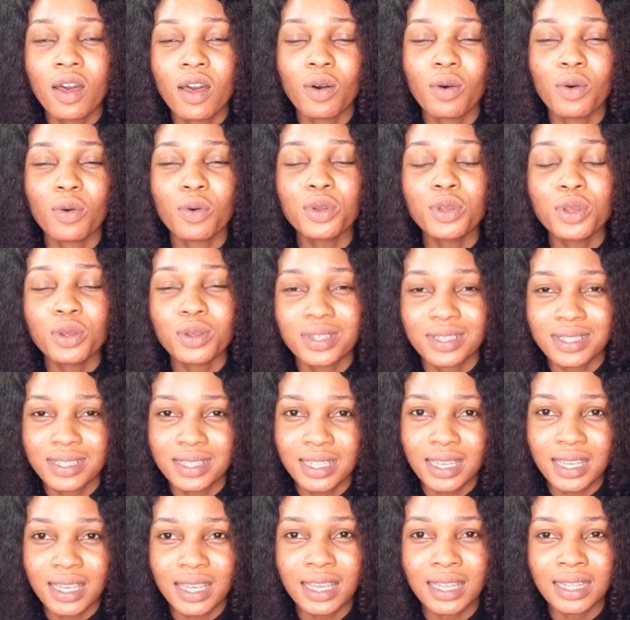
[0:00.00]
on your
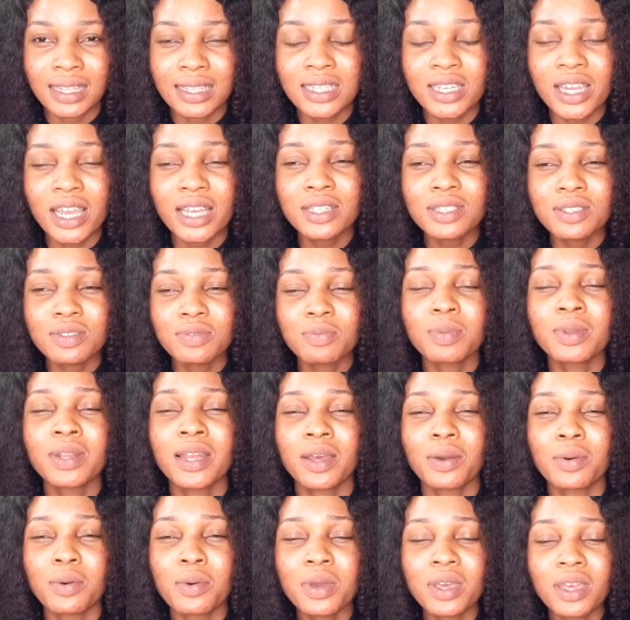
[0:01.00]
skin. Try to be
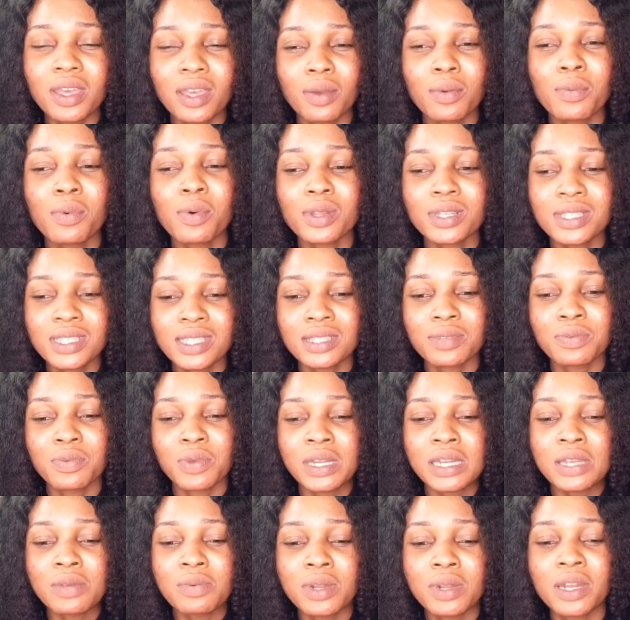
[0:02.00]
like, okay, what
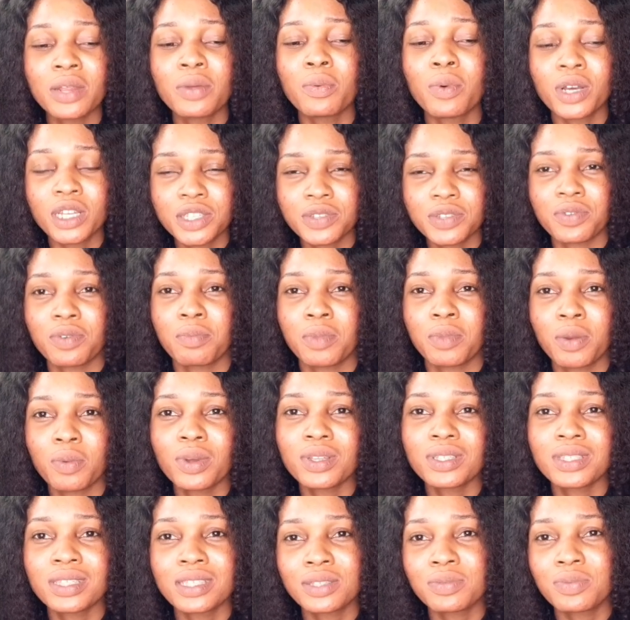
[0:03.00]
really works for me?
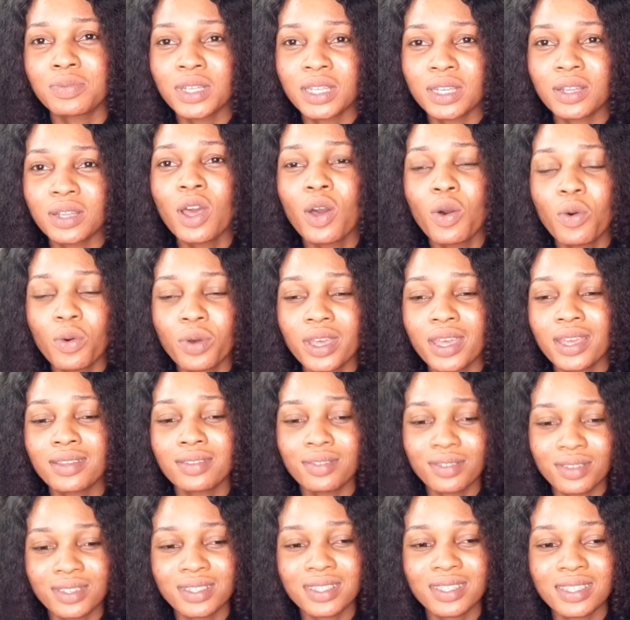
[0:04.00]
What is really okay?
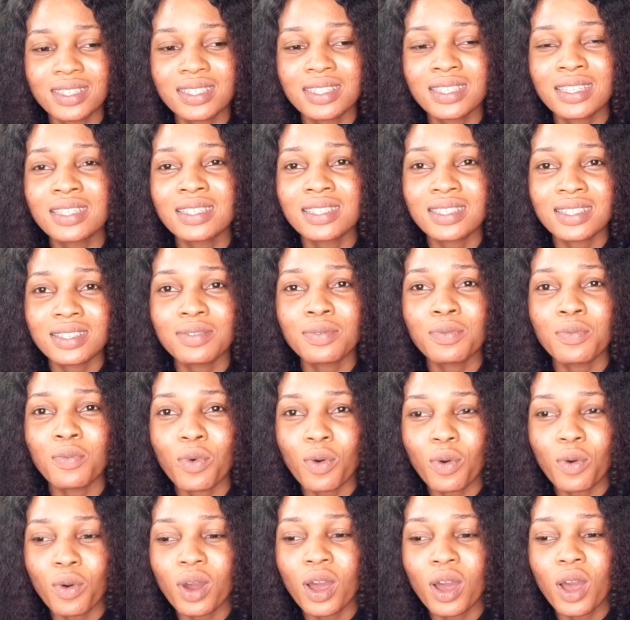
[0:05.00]
Does this thing
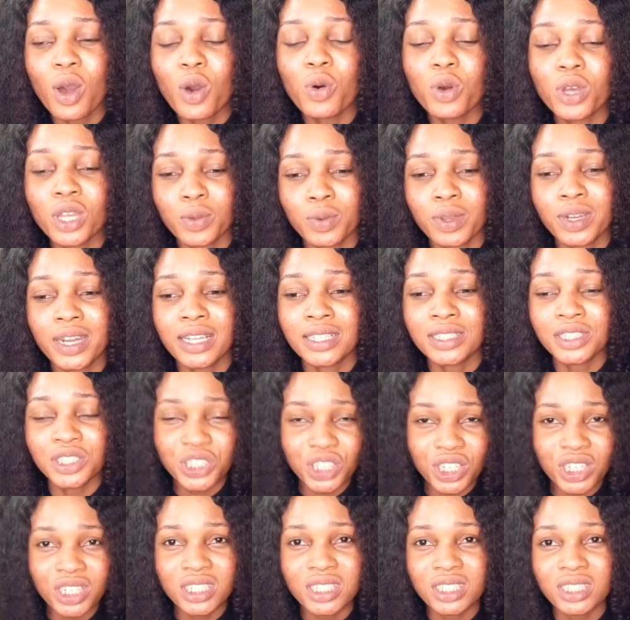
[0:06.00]
work? Okay, when I
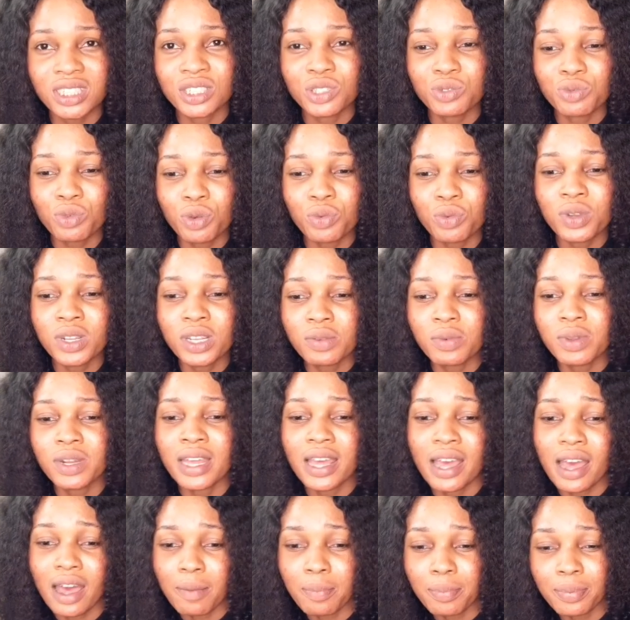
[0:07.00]
changed it, what
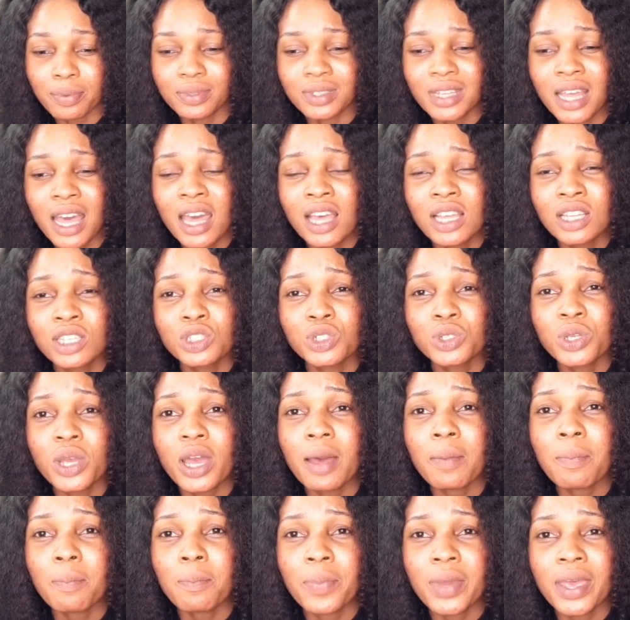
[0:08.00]
really happened?
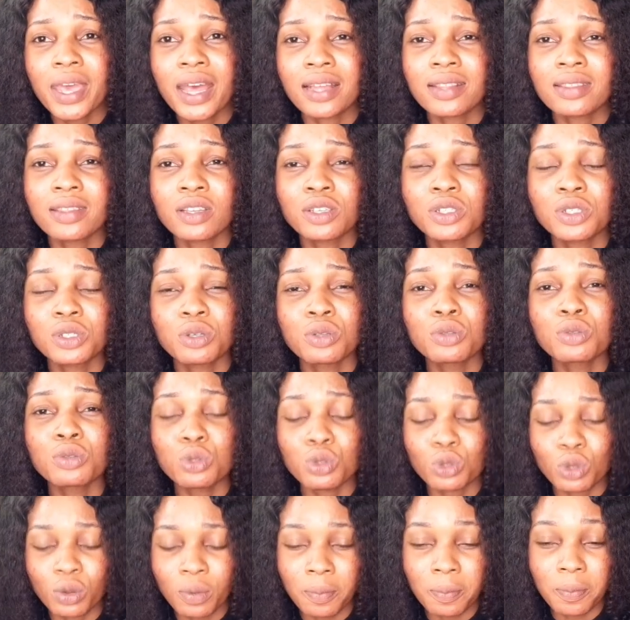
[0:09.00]
Try and pay attention
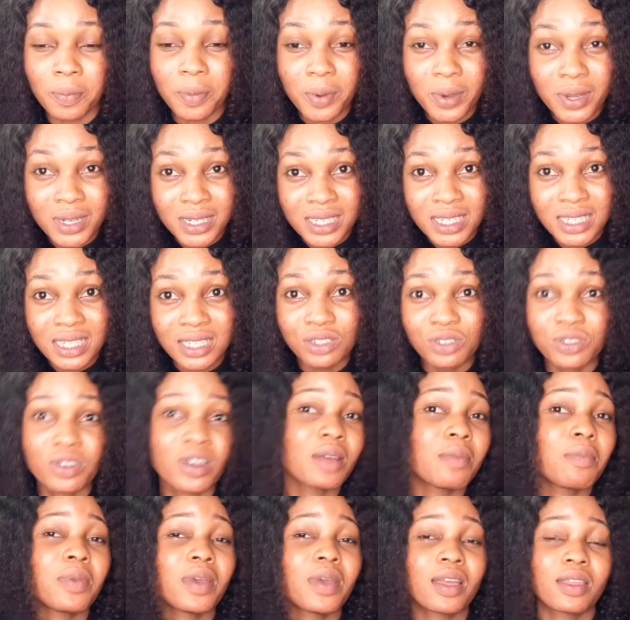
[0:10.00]
to your body, try
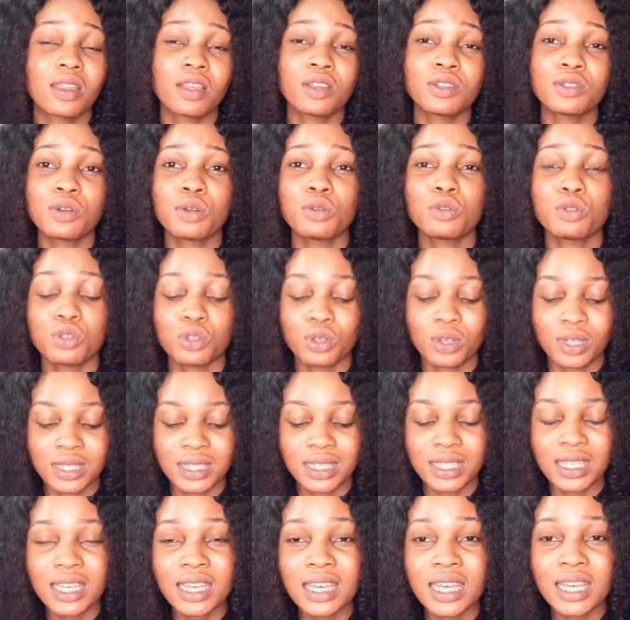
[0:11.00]
and pay attention to your
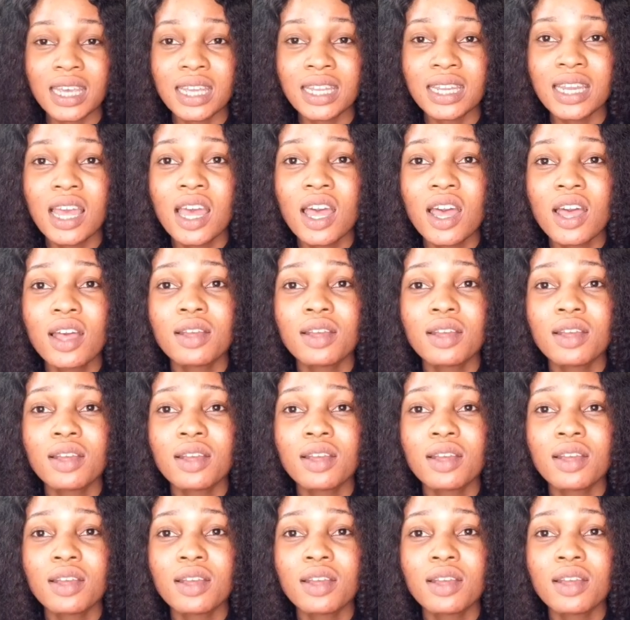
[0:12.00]
skin.